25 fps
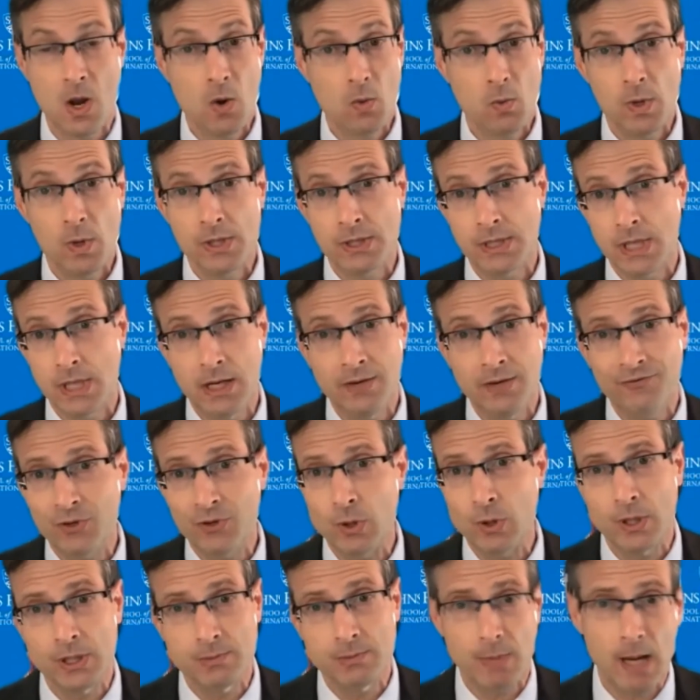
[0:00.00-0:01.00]
was
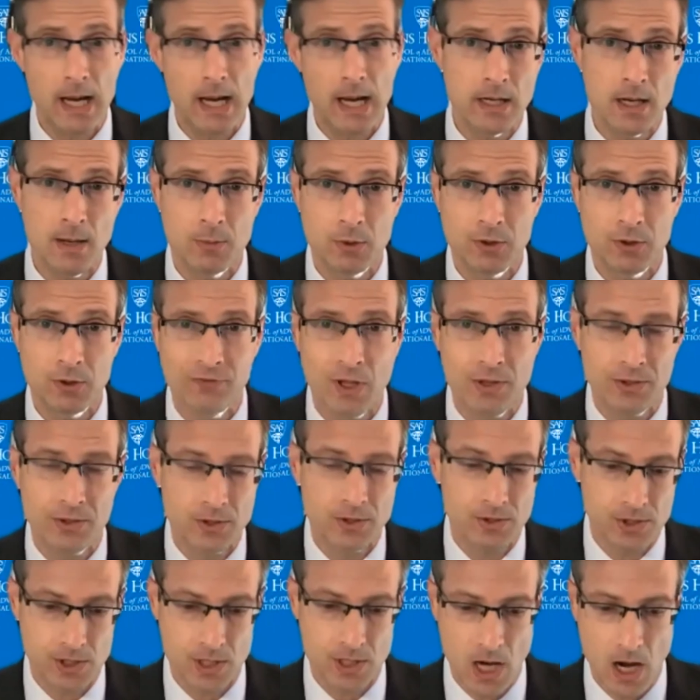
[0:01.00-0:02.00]
influenced by a number of other
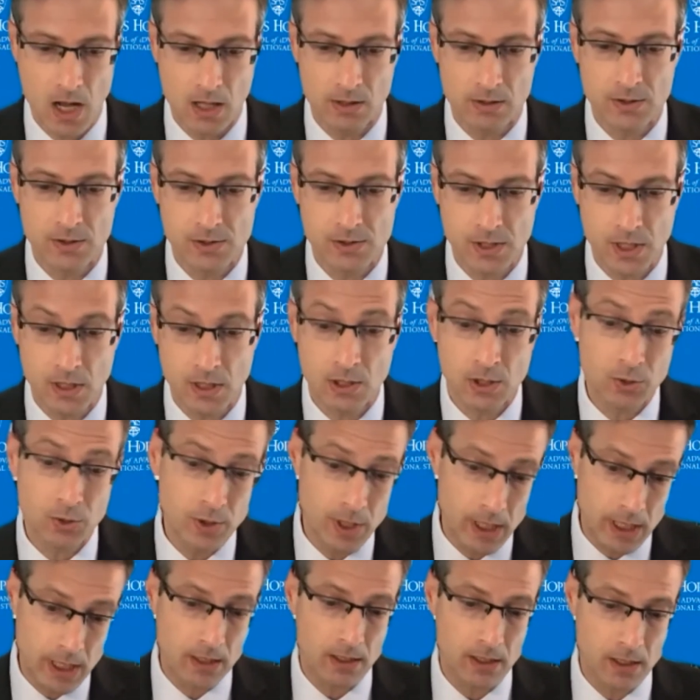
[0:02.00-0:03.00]
scholars,
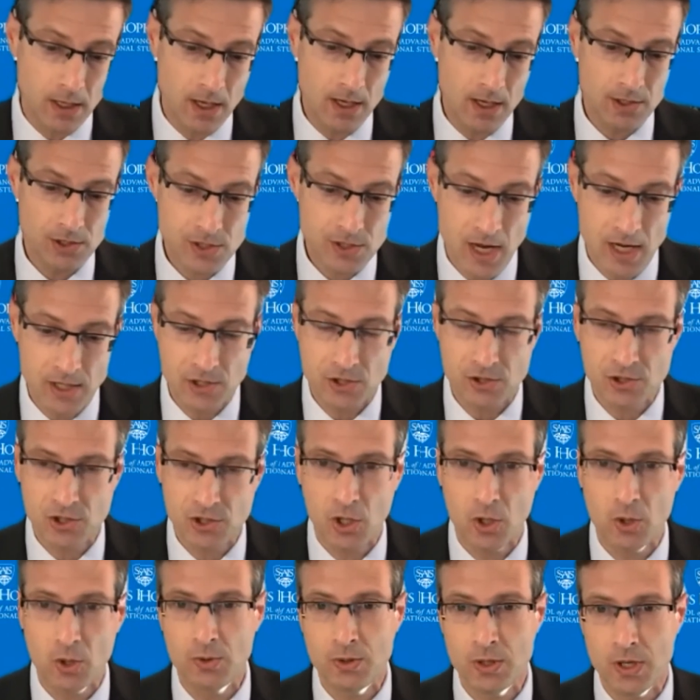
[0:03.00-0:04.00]
including SAIS's
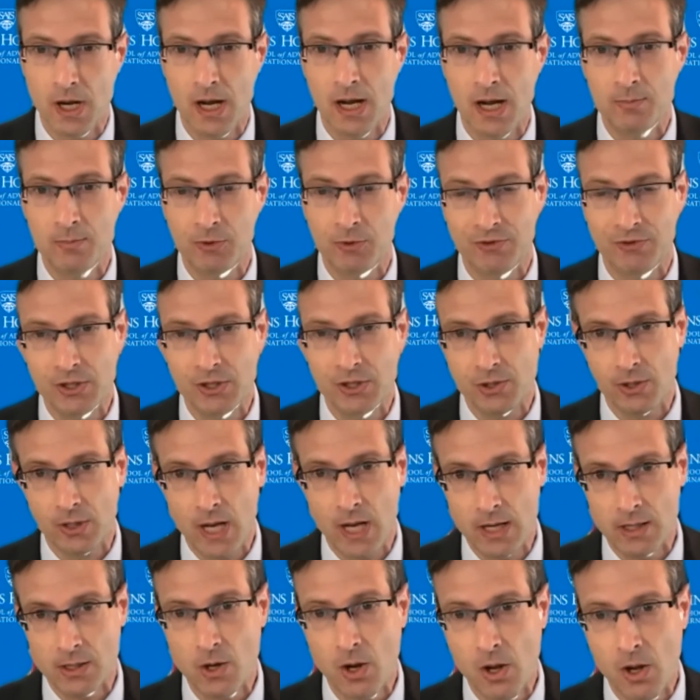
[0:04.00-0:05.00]
own Professor
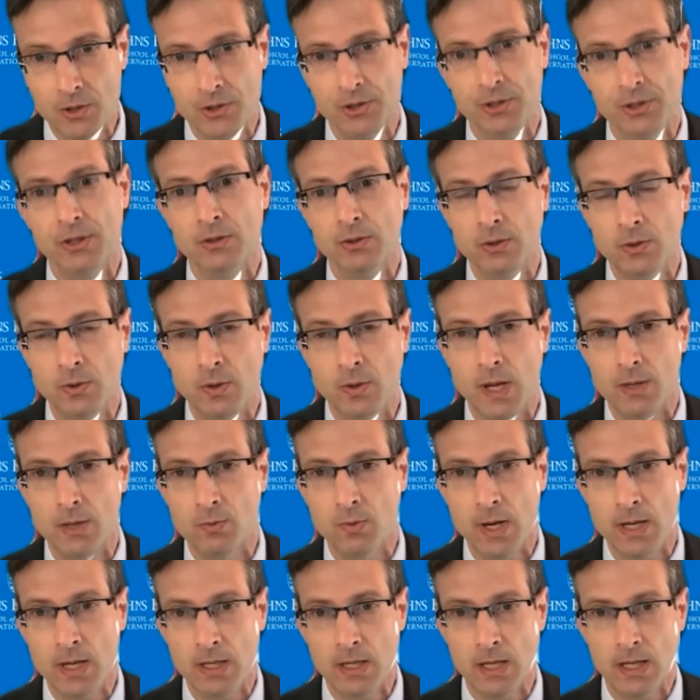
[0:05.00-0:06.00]
Ken Calder, who had
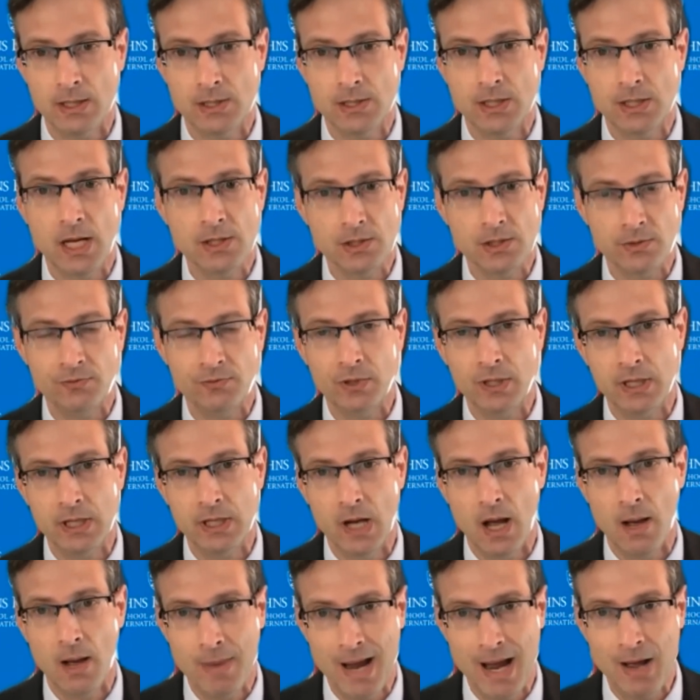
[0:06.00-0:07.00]
written extensively
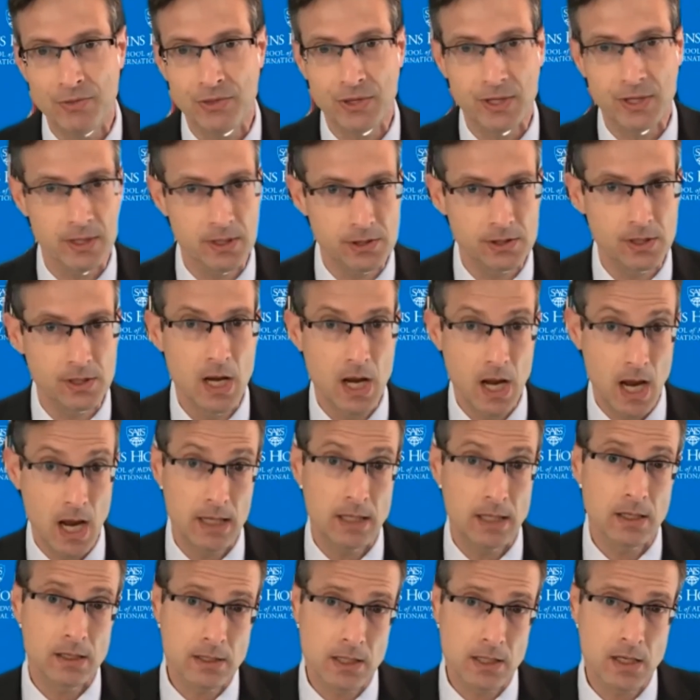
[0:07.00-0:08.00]
about this and
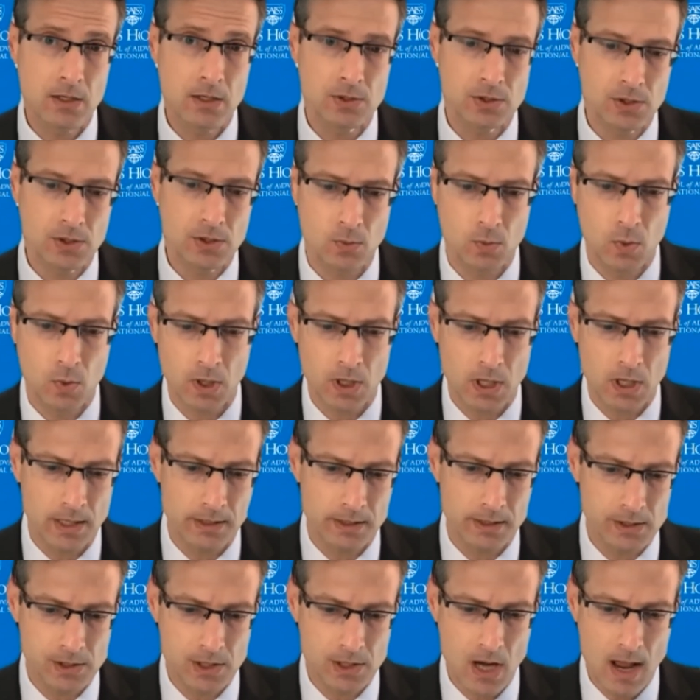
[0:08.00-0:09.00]
continues to work on
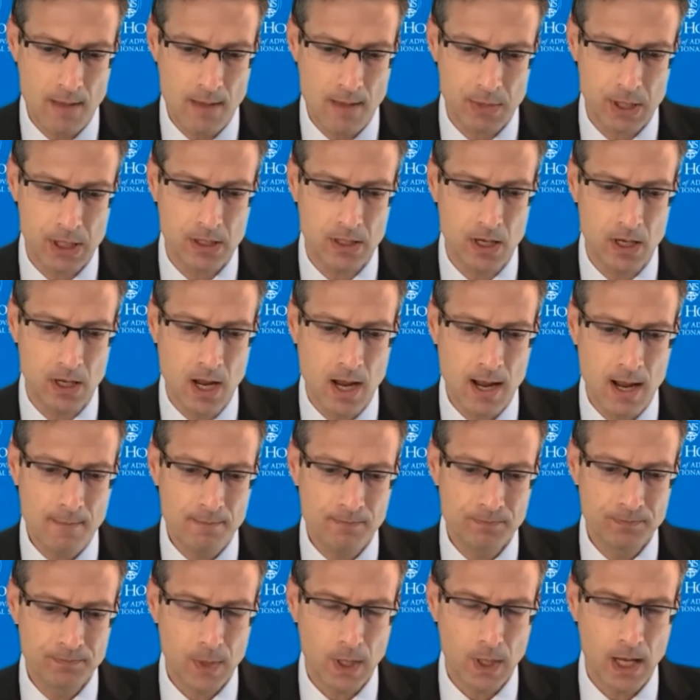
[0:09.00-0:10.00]
this topic.
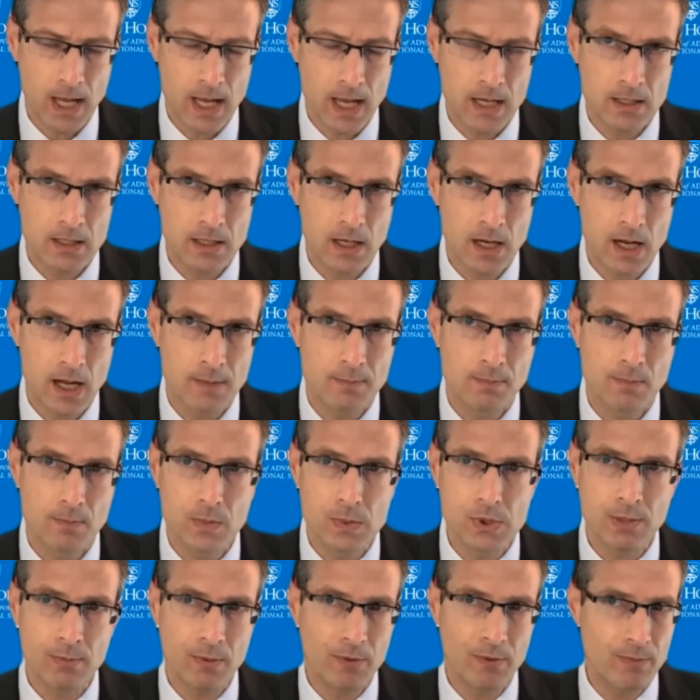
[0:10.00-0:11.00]
And
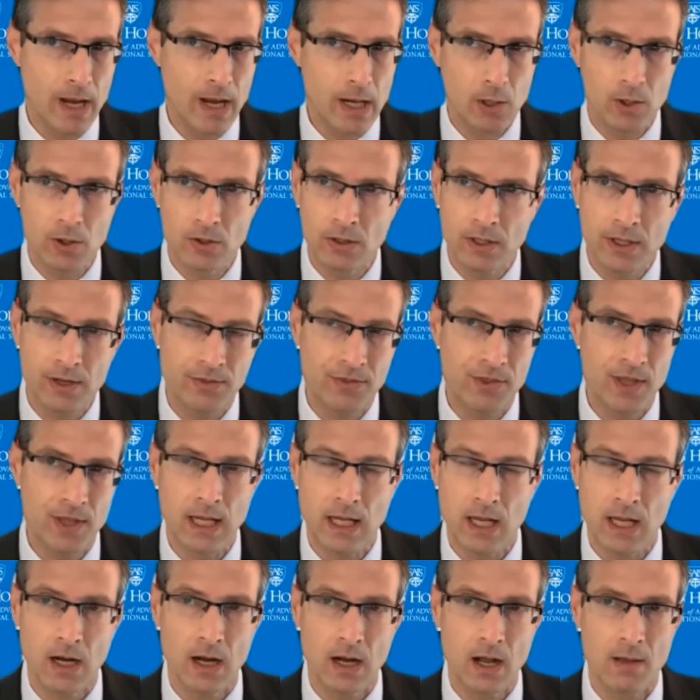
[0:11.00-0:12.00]
some of my early
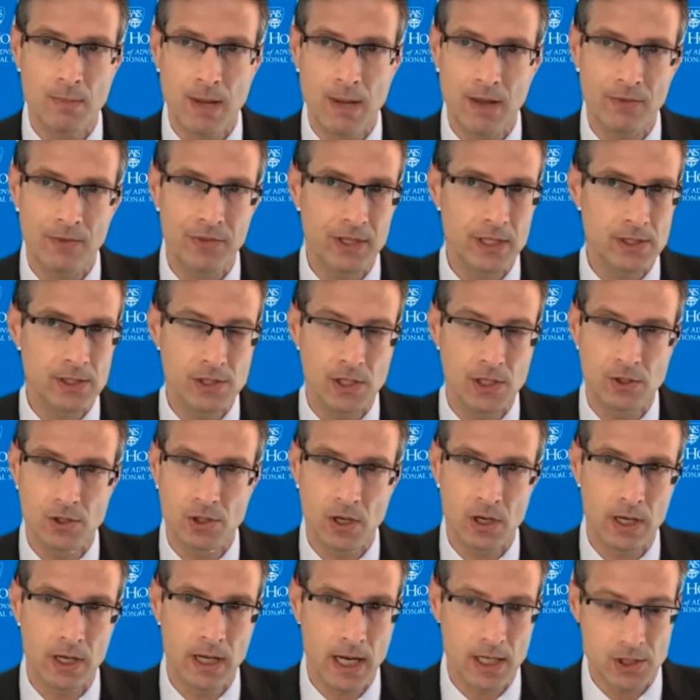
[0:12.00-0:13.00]
thinking about these
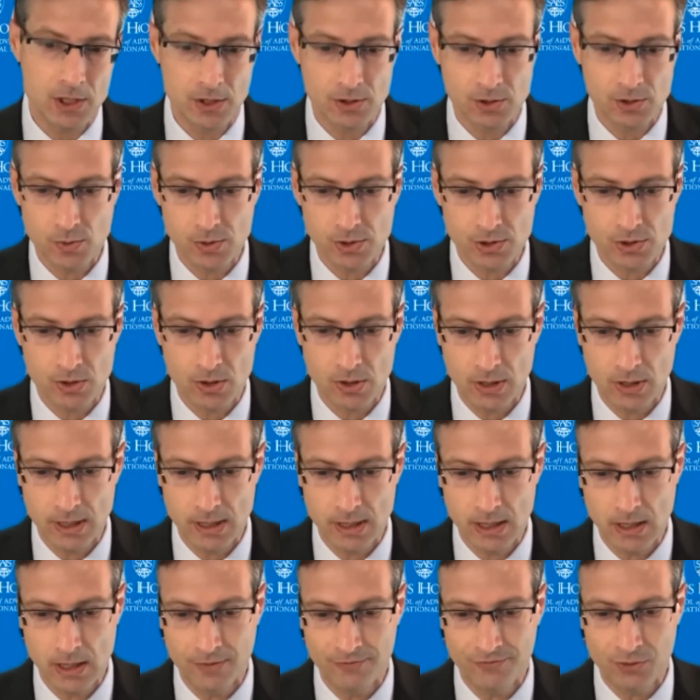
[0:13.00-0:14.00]
interconnections was
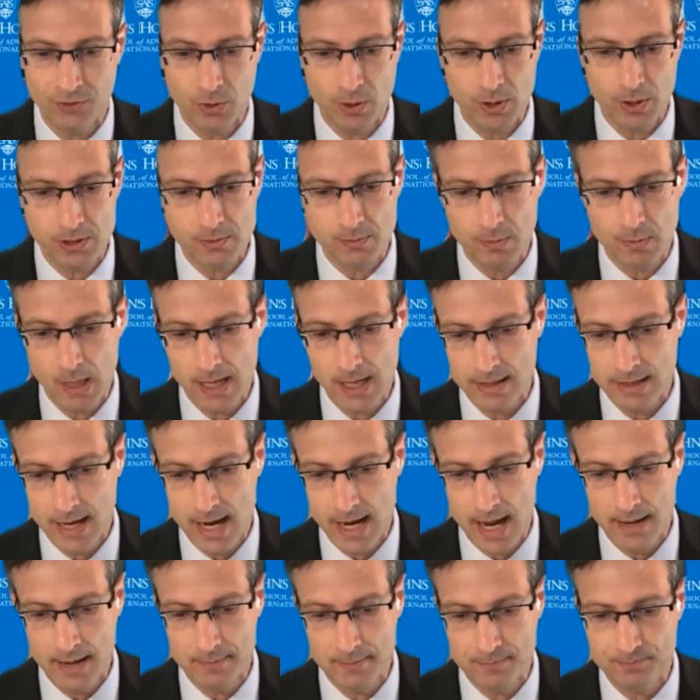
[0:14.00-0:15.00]
certainly influenced by
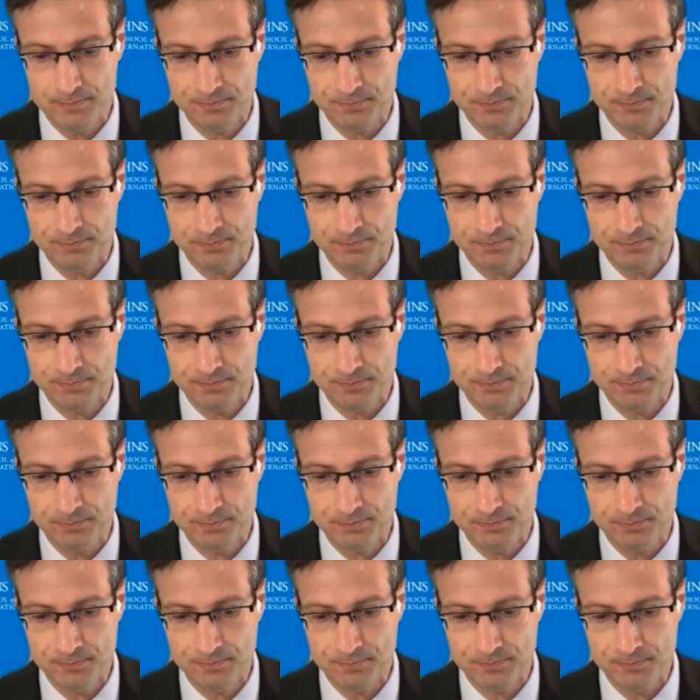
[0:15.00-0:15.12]
that.